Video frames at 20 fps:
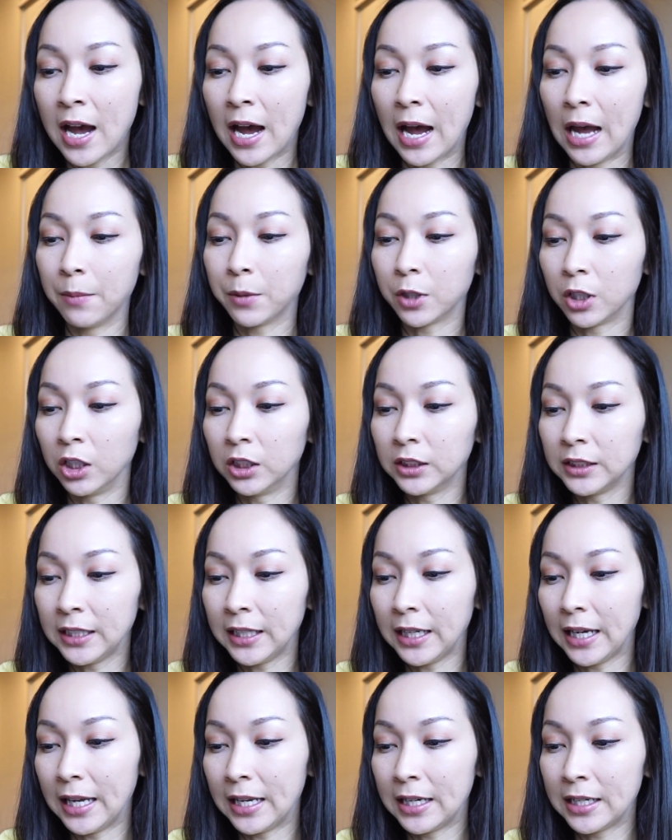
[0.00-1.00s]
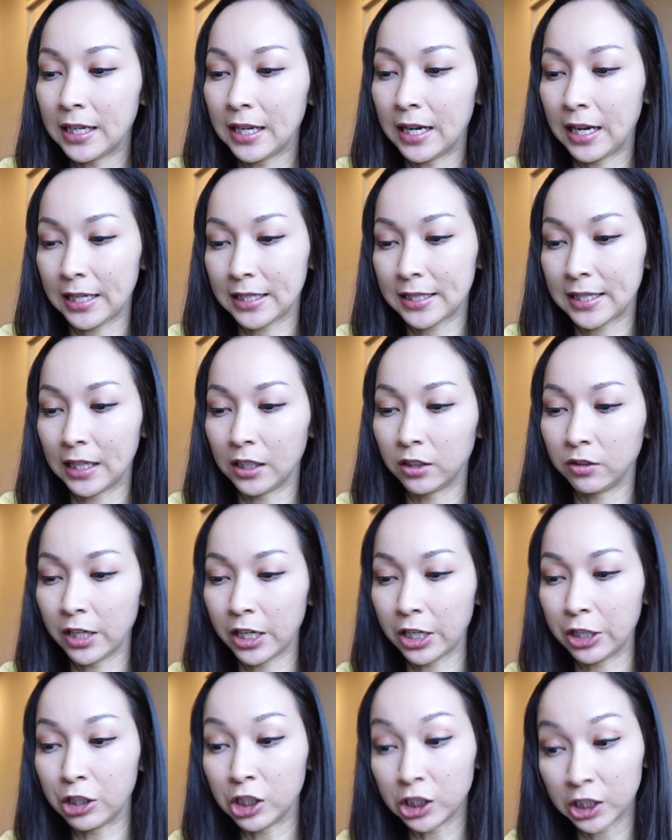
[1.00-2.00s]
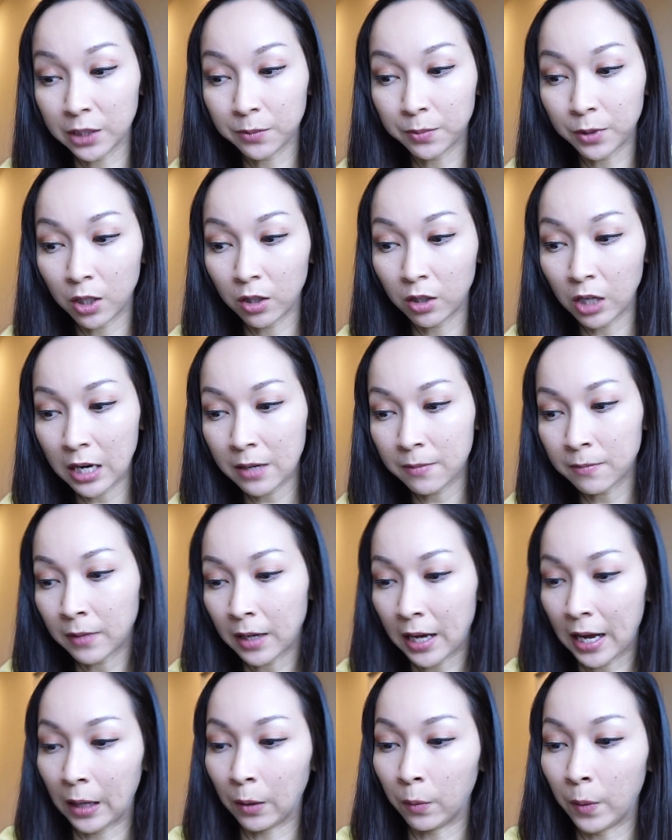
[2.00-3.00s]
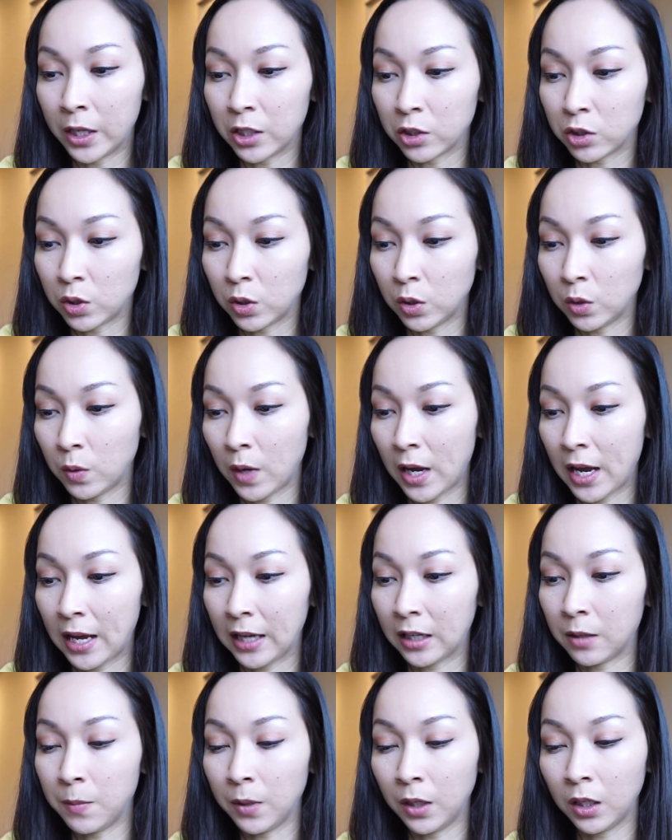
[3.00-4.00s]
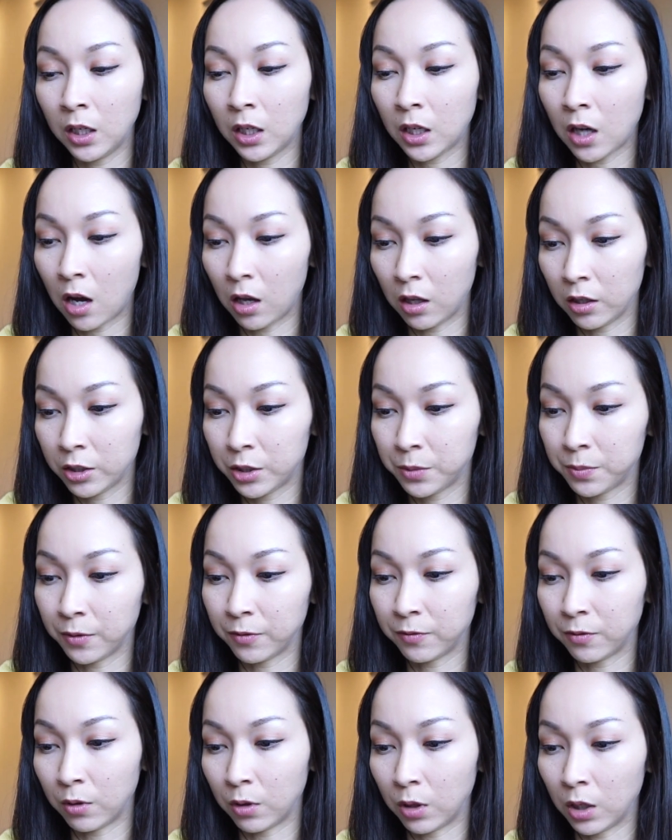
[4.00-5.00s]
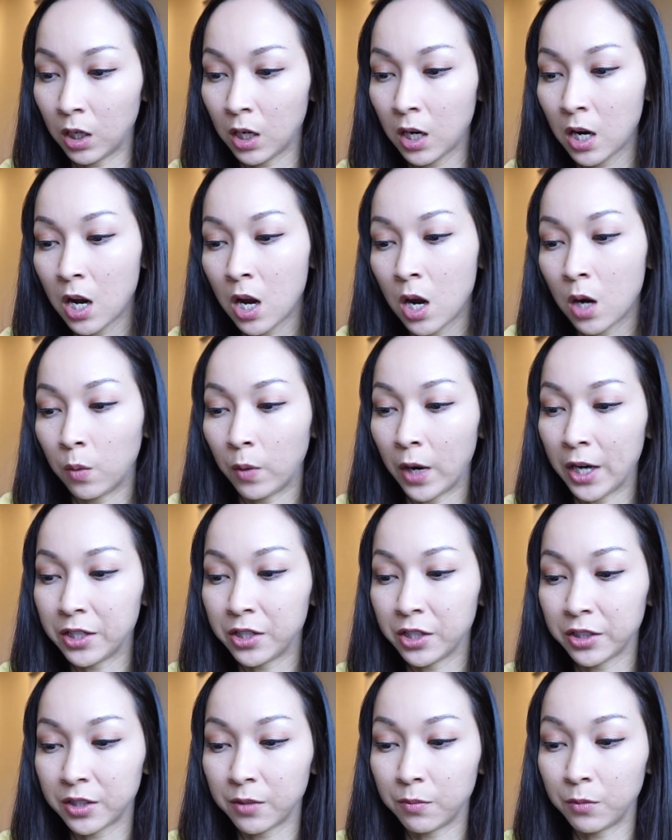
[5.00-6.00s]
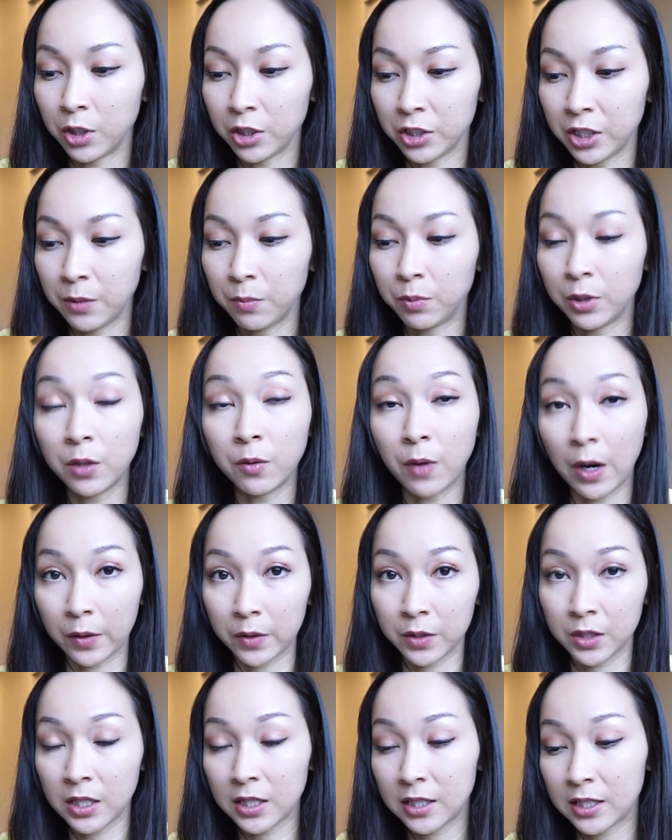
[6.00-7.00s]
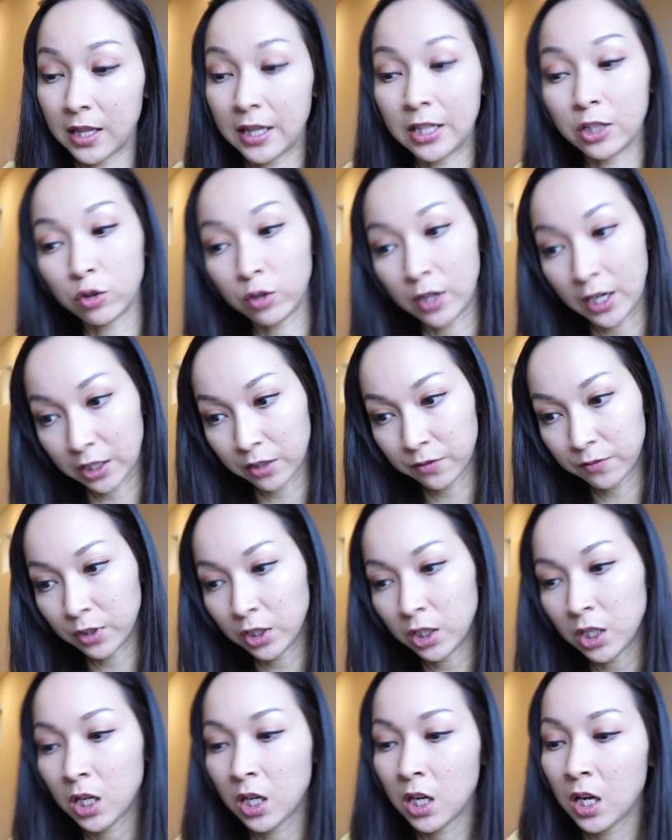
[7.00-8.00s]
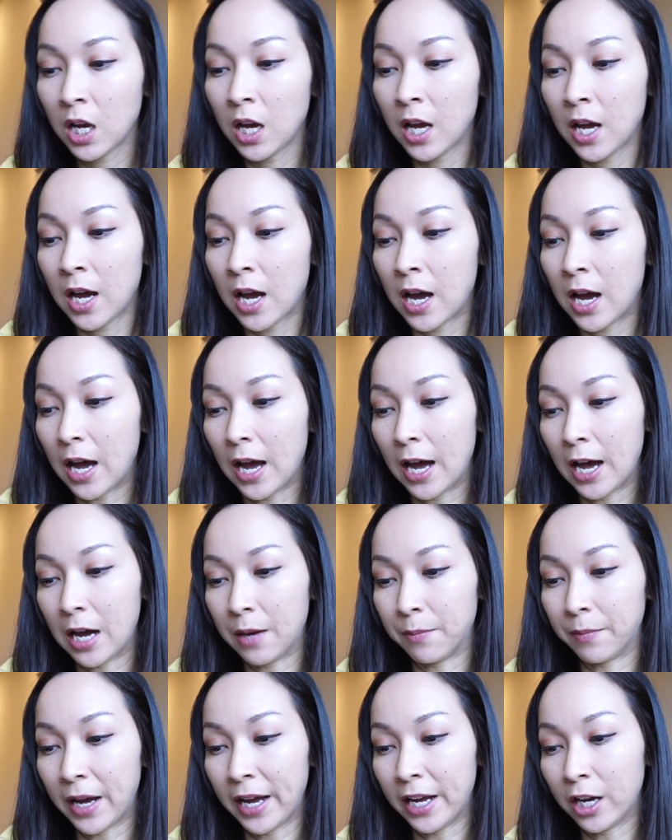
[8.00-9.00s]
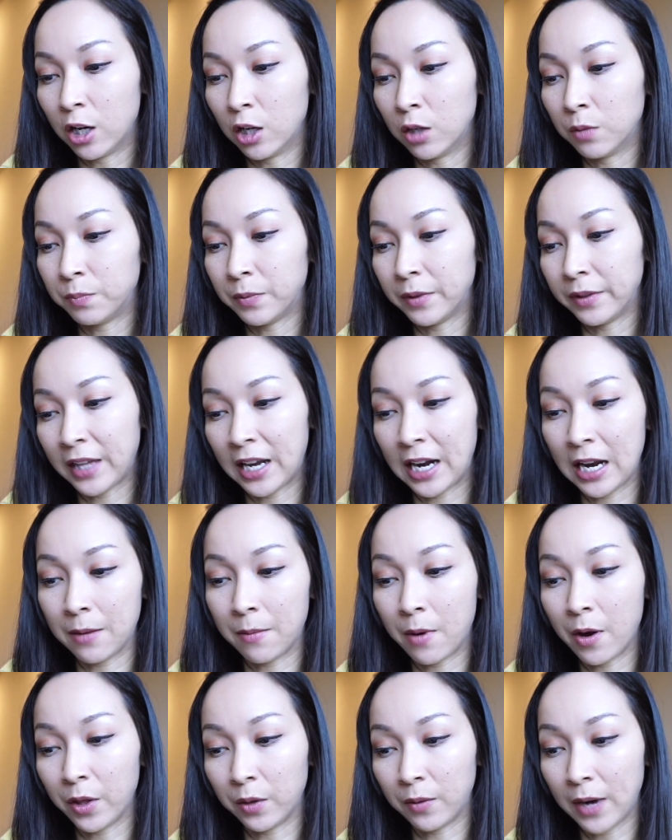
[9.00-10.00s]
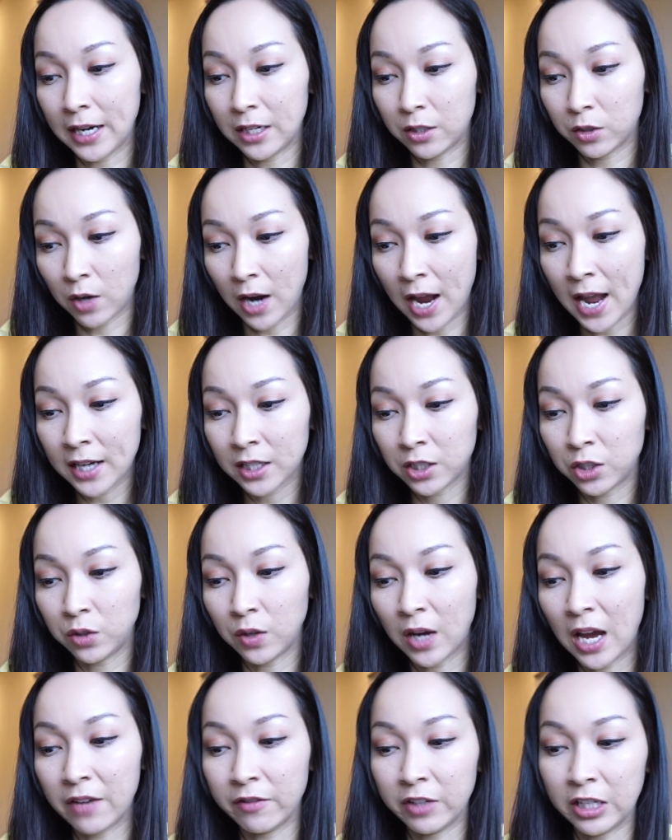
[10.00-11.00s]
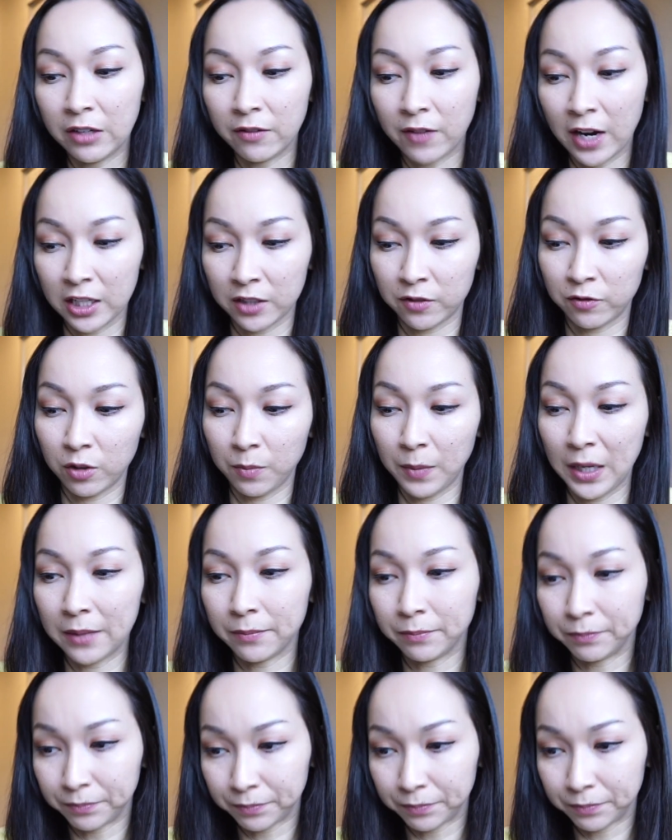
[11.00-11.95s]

I'm currently in an accelerated nursing program. I went to a community college before where I took some nursing prerequisites and then transferred. Um, I hope that I am on the right track. Do you have any advice for me?